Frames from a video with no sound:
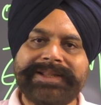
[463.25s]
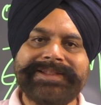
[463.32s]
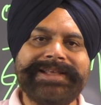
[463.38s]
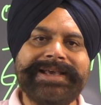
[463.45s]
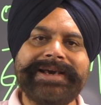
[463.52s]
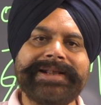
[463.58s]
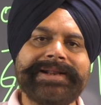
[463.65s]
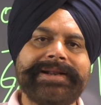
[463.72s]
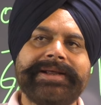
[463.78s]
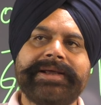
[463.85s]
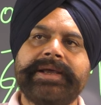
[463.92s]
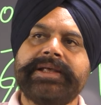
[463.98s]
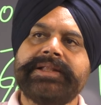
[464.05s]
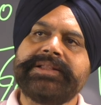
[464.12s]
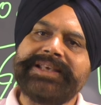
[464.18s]

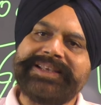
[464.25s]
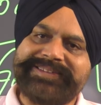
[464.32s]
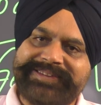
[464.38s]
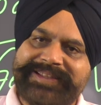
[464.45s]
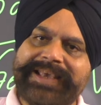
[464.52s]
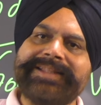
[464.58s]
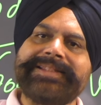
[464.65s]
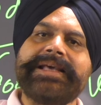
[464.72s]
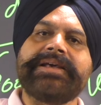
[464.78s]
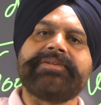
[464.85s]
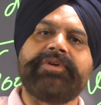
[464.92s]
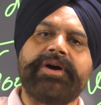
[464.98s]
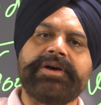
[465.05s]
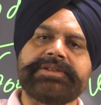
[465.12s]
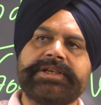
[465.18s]
They say there
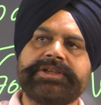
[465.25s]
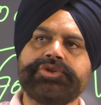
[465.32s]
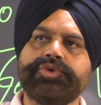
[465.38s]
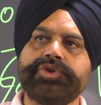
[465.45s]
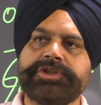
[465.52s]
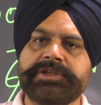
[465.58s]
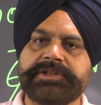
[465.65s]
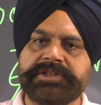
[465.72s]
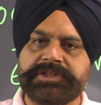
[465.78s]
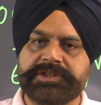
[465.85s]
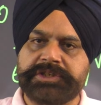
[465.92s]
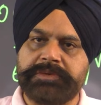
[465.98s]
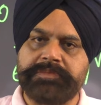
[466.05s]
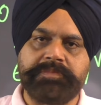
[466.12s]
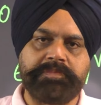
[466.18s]
was a judicial
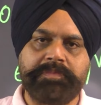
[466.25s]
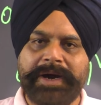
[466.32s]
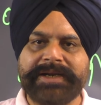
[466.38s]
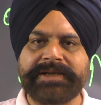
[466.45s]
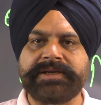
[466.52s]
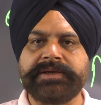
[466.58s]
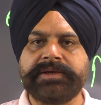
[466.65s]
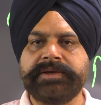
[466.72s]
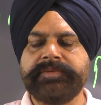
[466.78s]
system, but